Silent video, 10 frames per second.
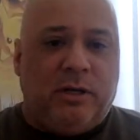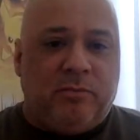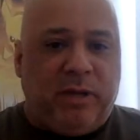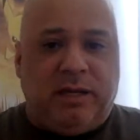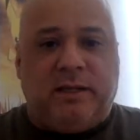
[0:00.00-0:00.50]

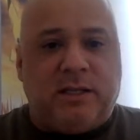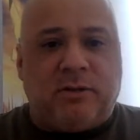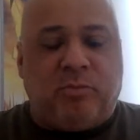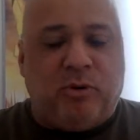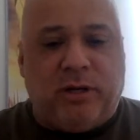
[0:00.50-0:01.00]
being
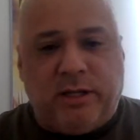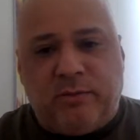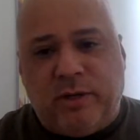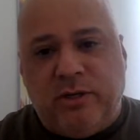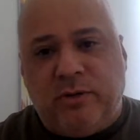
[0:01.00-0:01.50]
disappointed
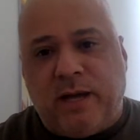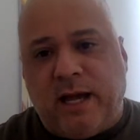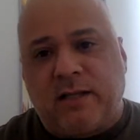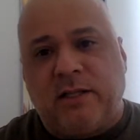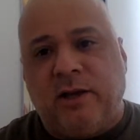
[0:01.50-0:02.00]
when you
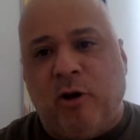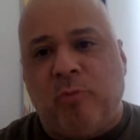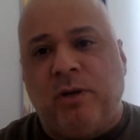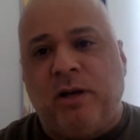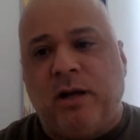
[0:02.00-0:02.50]
actually
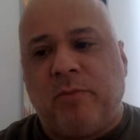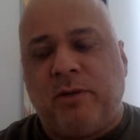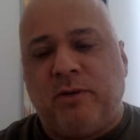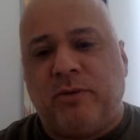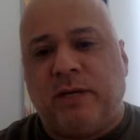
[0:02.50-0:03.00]
open it up
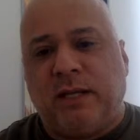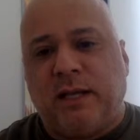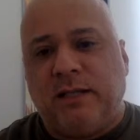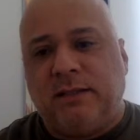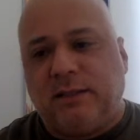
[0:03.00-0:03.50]
and you
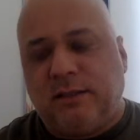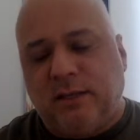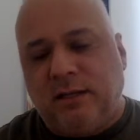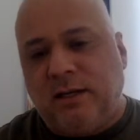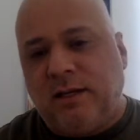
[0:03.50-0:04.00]
realize
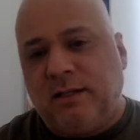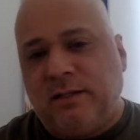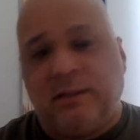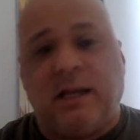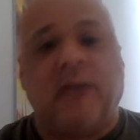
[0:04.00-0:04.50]
this
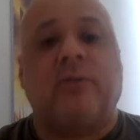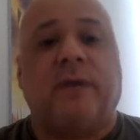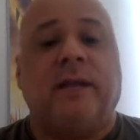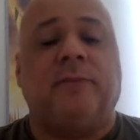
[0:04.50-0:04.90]
is not great?